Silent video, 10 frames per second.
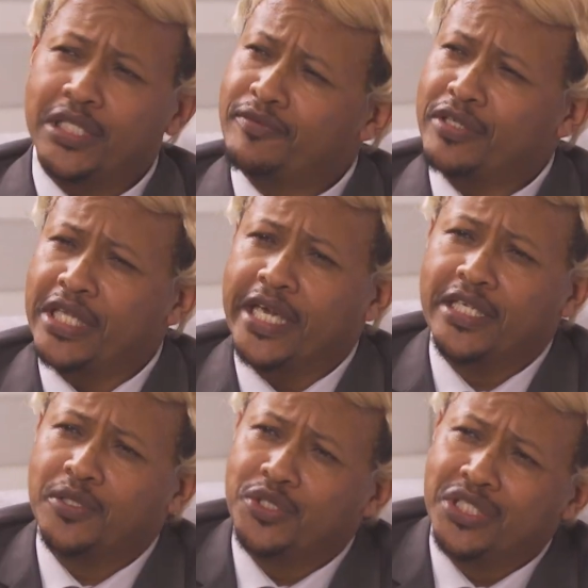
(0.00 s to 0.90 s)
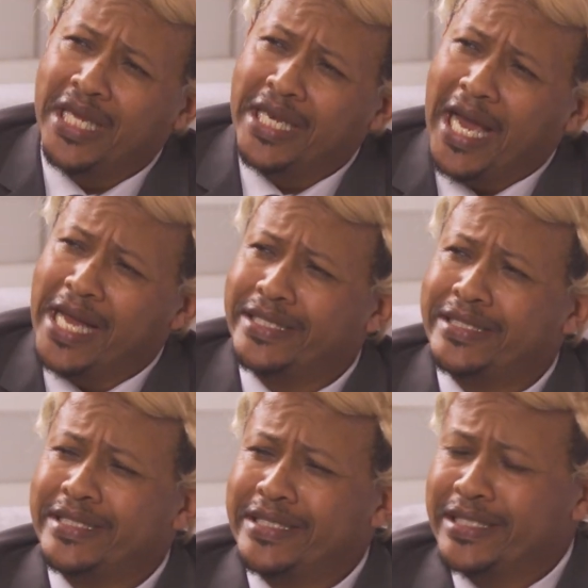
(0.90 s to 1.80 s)
I never liked the gushtalla.
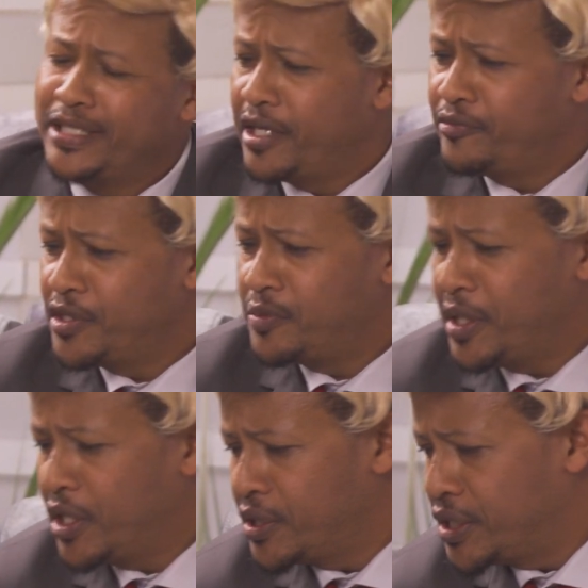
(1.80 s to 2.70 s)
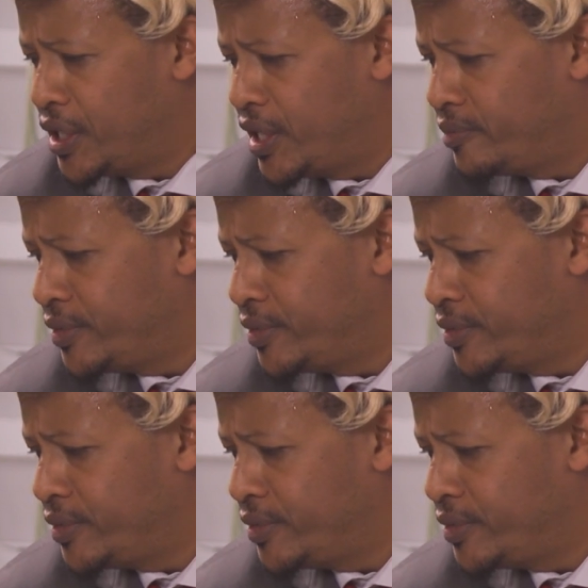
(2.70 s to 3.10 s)
You have to spit all the time.